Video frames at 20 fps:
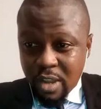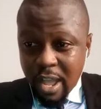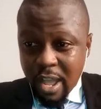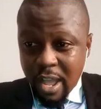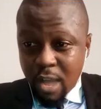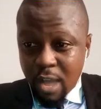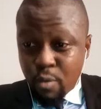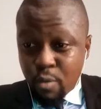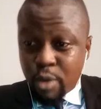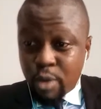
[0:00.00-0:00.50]

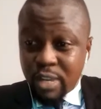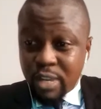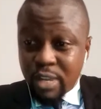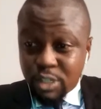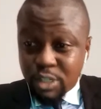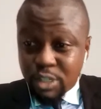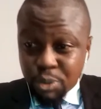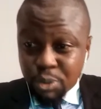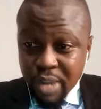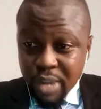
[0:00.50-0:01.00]

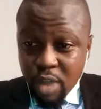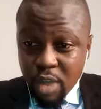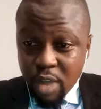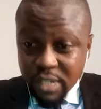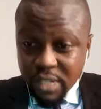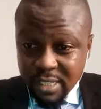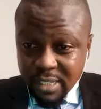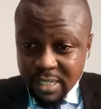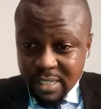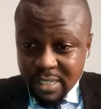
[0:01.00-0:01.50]
regulatory
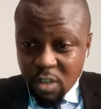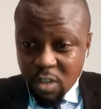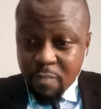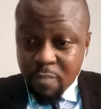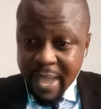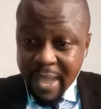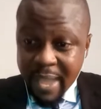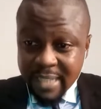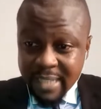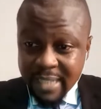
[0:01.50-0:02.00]
audits of
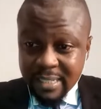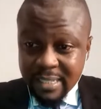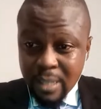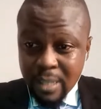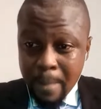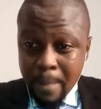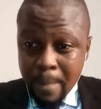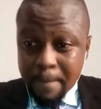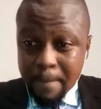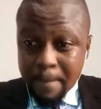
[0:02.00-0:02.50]
banks
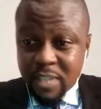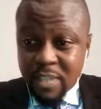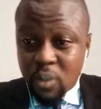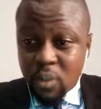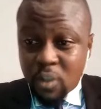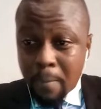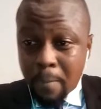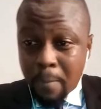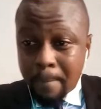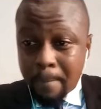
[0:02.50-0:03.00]
based
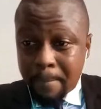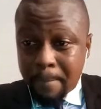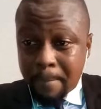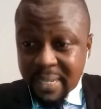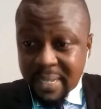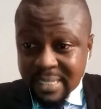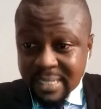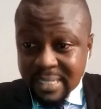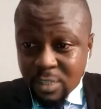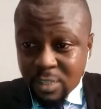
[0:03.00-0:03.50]
on
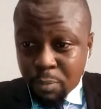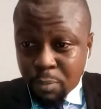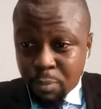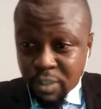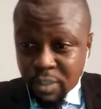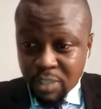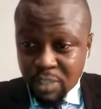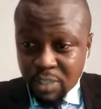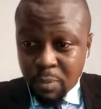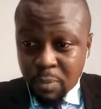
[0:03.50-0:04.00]
Basel
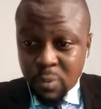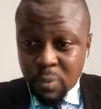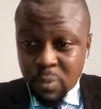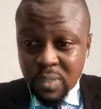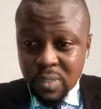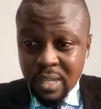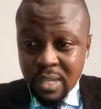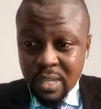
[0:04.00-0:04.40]
principles.